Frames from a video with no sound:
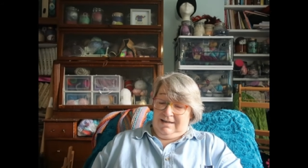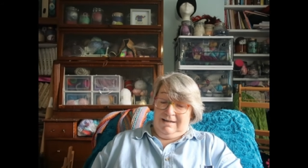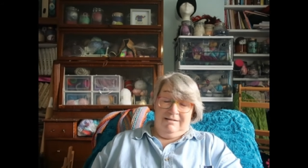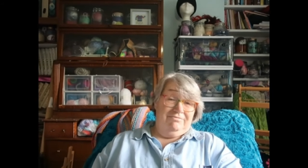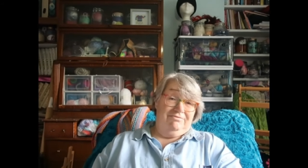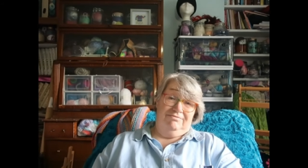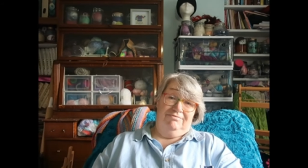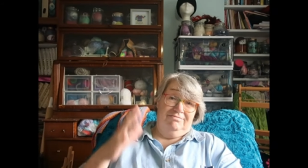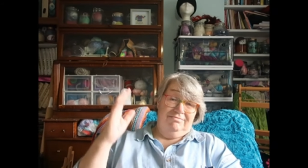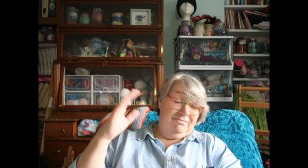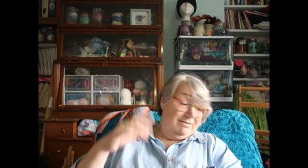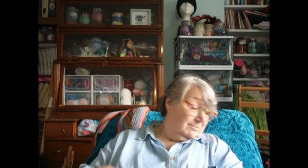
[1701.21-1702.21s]

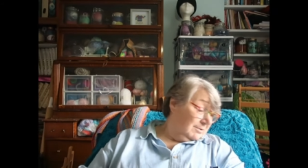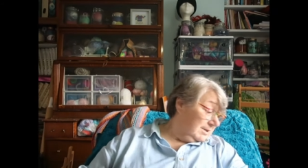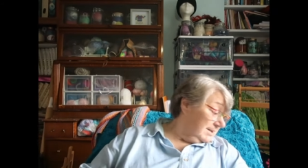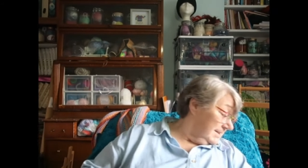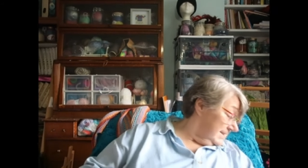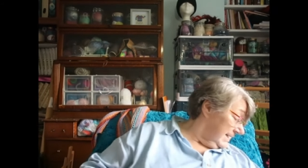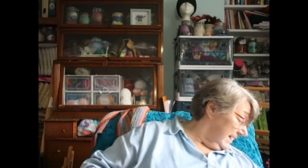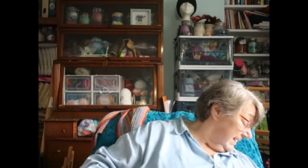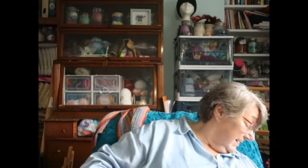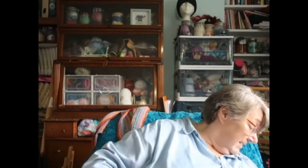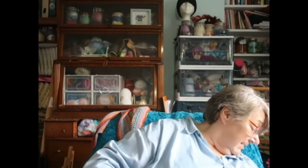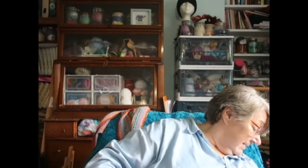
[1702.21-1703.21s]
What can I say?